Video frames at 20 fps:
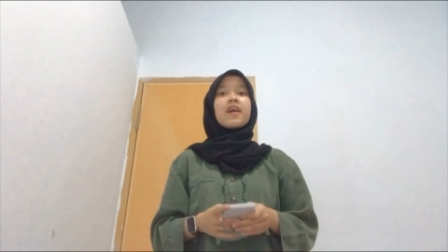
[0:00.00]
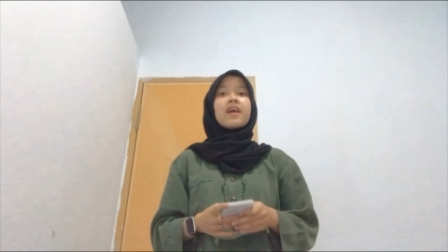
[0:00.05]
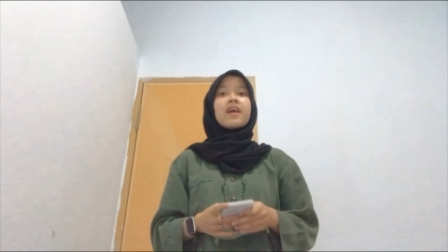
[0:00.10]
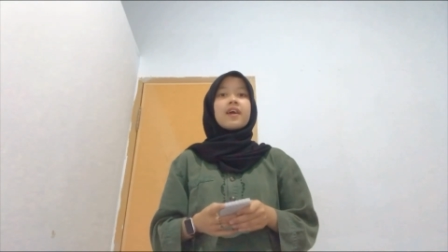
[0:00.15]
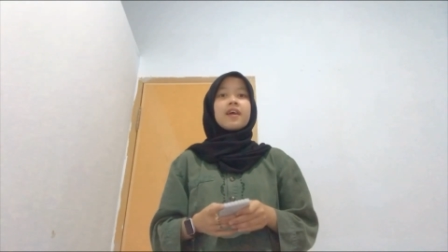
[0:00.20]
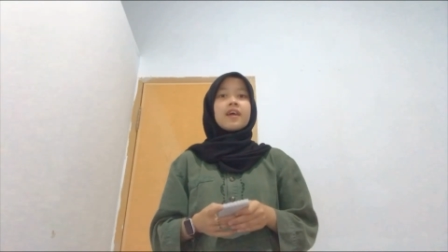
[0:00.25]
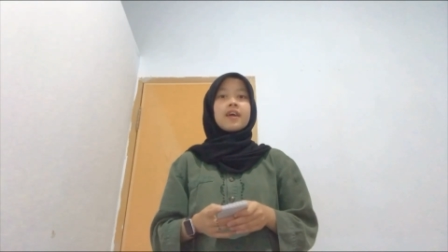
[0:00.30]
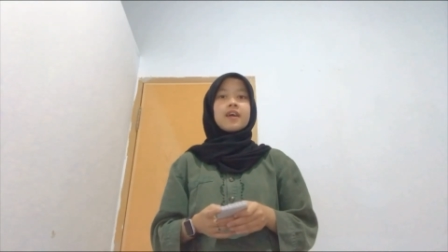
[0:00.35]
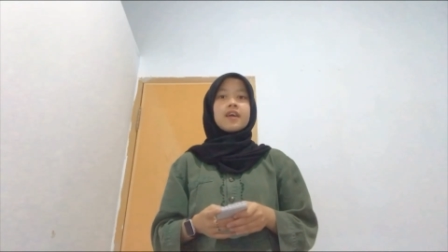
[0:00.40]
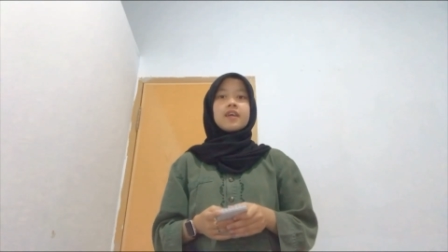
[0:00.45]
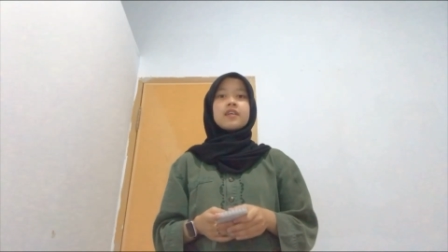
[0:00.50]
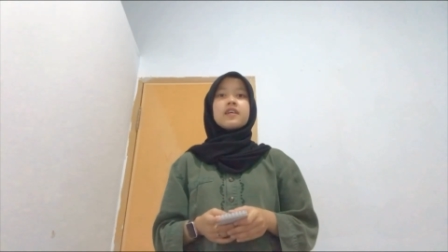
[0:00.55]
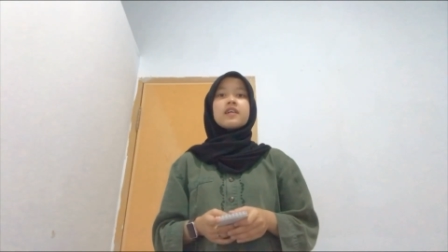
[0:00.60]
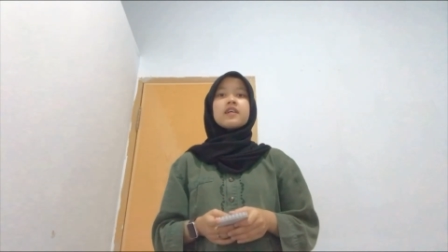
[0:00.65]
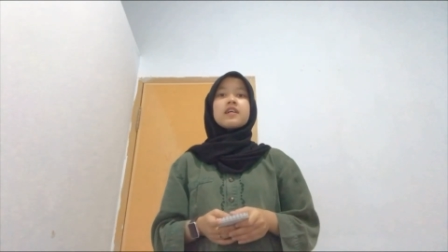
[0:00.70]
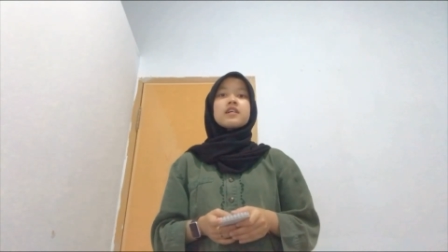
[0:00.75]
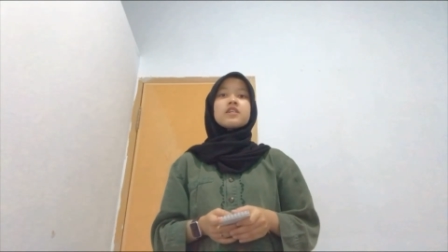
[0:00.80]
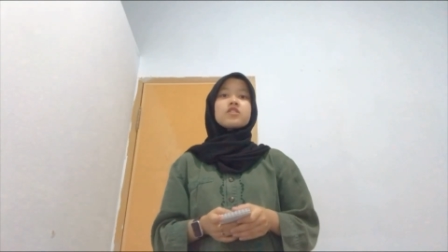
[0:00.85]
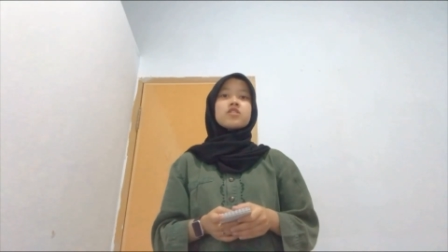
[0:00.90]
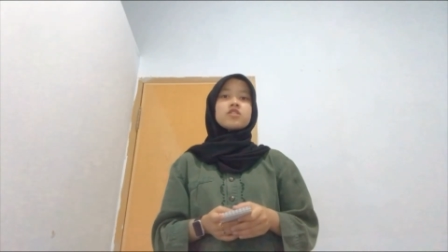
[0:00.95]
A
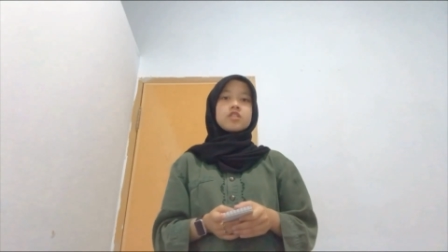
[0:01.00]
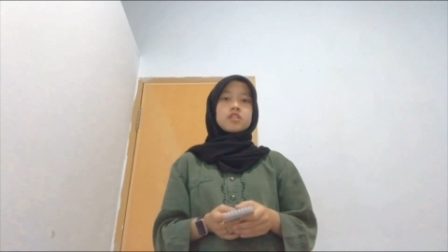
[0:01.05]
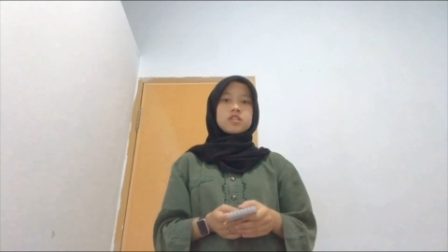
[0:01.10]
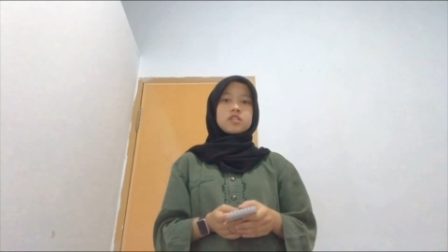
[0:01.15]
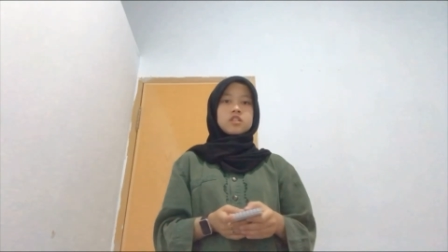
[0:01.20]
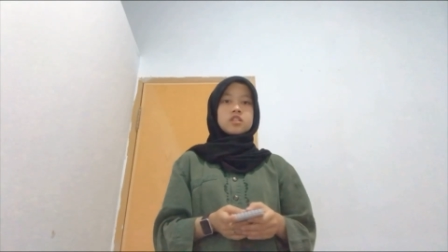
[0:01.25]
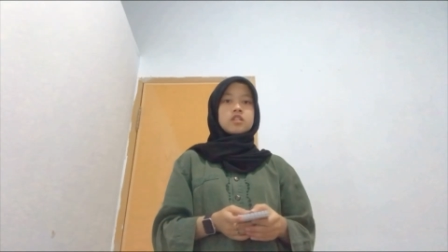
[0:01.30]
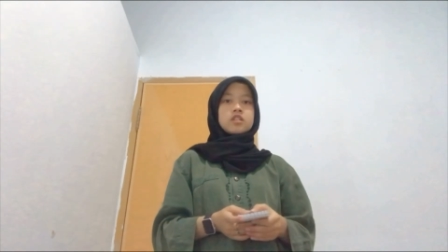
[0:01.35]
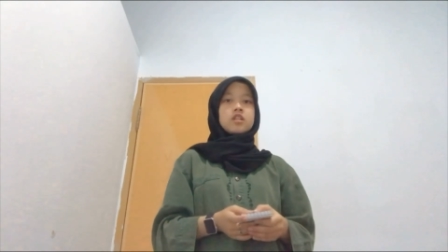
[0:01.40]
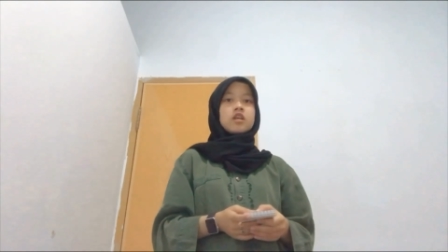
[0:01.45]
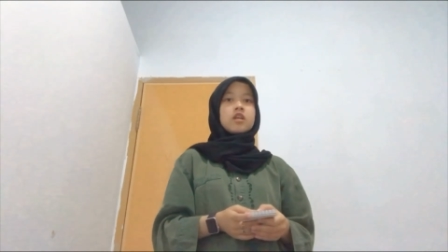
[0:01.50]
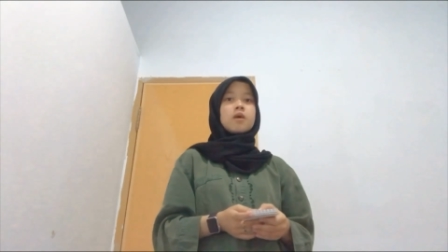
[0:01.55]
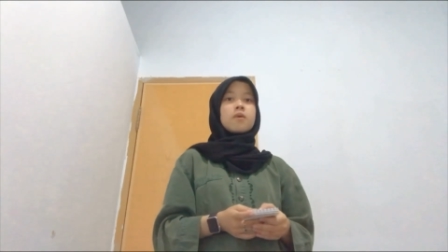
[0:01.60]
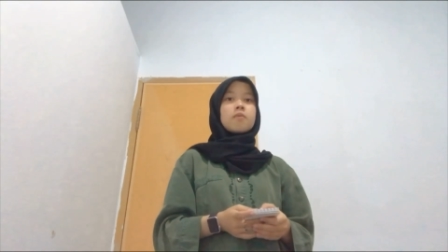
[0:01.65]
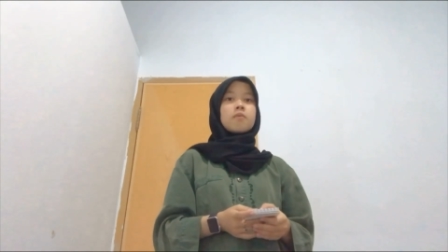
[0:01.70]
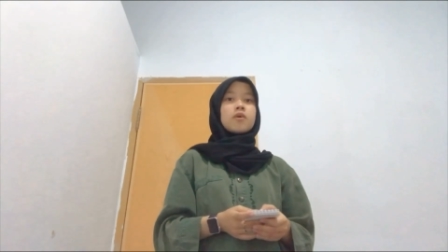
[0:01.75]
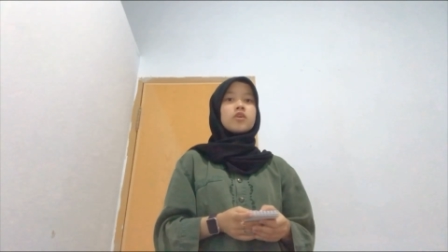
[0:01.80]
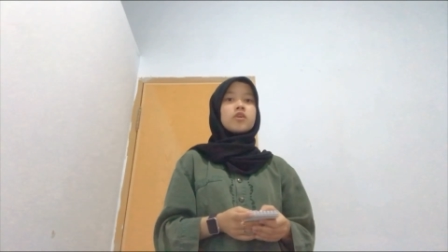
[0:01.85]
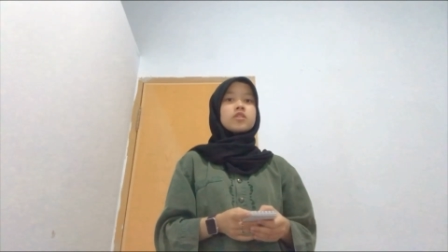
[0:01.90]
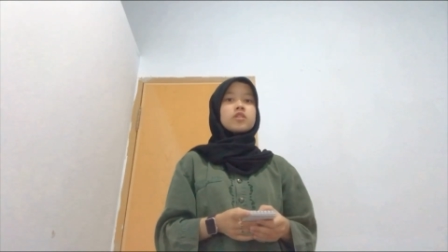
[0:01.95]
statistic
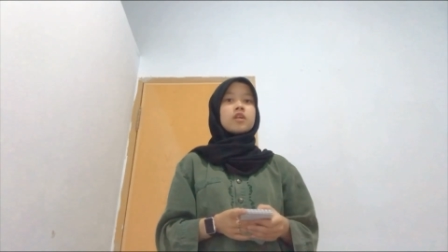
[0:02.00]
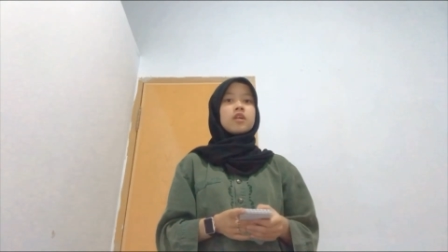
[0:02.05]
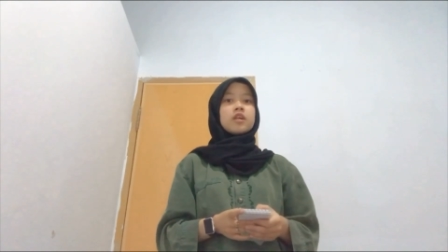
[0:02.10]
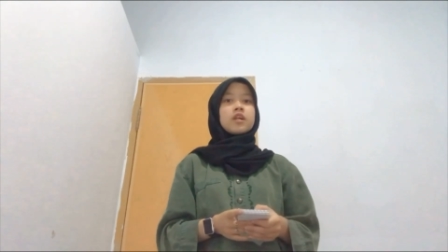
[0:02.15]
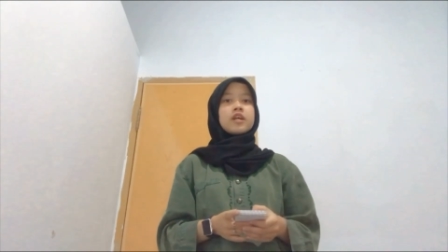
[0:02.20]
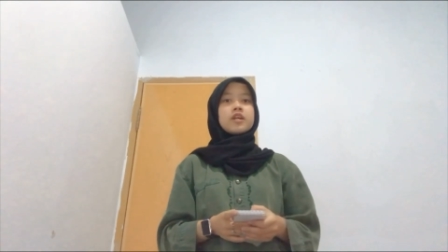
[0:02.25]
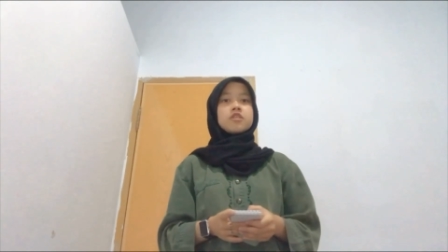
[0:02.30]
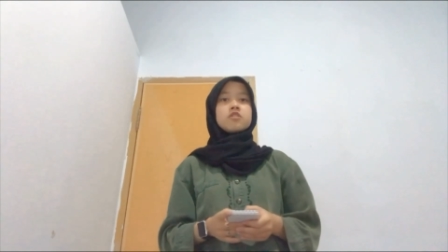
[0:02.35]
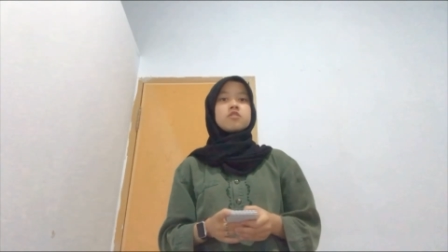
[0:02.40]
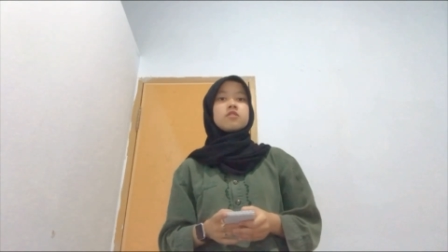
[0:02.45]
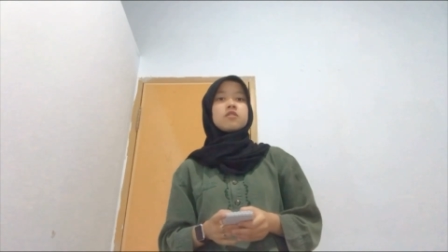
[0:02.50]
about the large